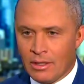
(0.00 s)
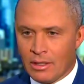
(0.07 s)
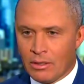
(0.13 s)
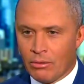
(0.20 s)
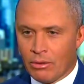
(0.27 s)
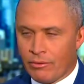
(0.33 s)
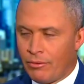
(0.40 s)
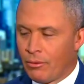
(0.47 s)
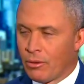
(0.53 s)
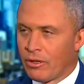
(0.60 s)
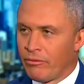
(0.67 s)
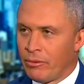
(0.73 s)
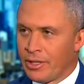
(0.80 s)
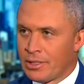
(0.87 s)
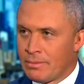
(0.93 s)
going forward,
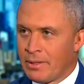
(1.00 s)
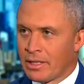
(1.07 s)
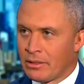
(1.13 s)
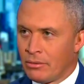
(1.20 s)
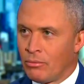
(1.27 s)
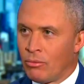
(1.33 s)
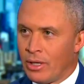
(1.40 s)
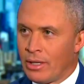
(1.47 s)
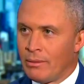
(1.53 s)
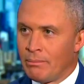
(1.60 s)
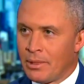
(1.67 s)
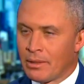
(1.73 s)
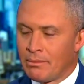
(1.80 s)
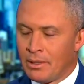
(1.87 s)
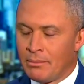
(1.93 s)
if we expect to win
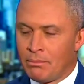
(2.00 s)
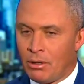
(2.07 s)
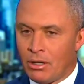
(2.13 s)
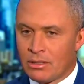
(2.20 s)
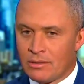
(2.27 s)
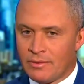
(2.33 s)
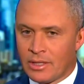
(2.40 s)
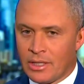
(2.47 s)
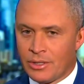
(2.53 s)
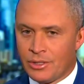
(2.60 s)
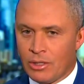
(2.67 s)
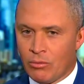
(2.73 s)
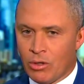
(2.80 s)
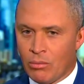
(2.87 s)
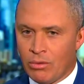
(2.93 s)
in parts of the
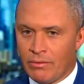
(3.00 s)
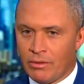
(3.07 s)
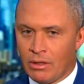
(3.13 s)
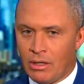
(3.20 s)
country where we've